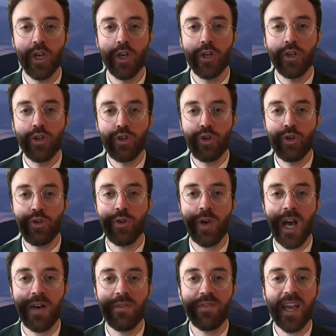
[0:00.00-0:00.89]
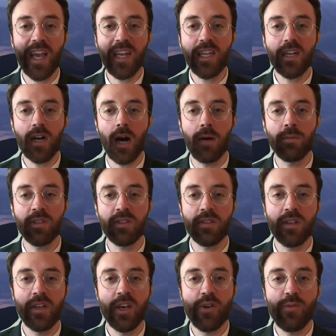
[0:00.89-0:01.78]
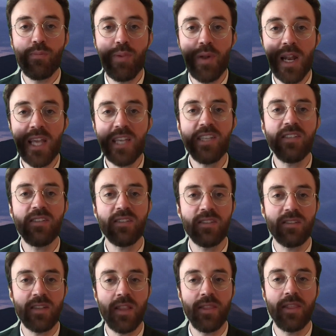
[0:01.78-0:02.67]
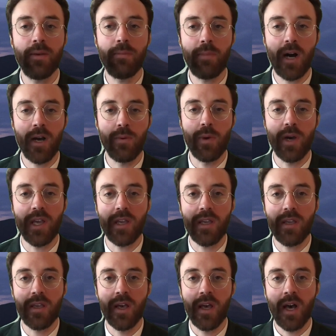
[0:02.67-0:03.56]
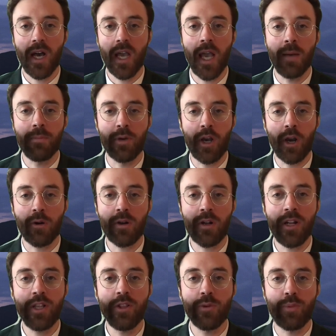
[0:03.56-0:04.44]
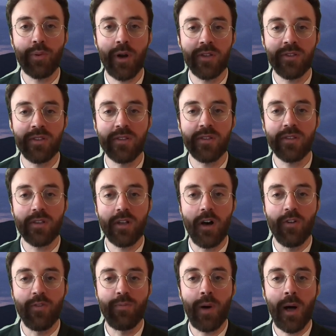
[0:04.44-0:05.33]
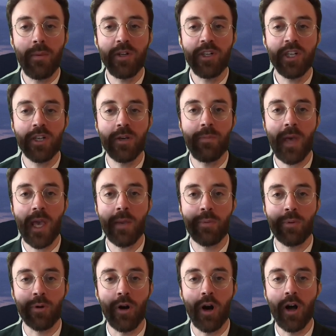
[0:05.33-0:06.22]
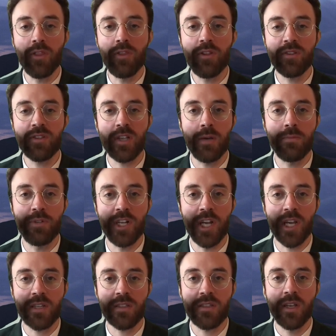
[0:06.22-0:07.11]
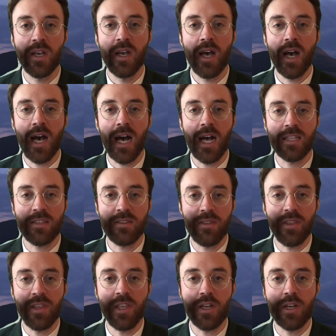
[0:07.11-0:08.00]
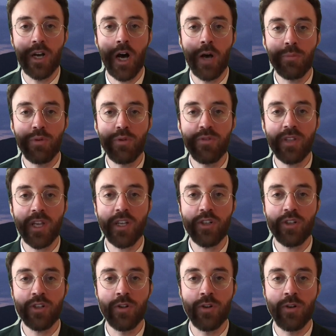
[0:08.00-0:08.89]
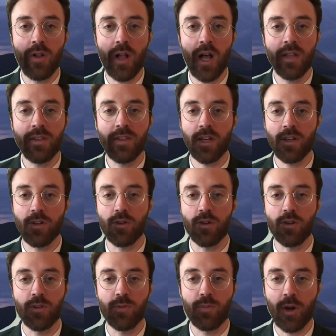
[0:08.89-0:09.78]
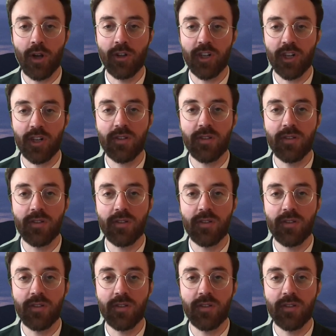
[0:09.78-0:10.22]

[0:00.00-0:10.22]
Should you have any comments, please send them my way. I am currently in the process of publishing a paper on the subject at the Computational Antitrust project.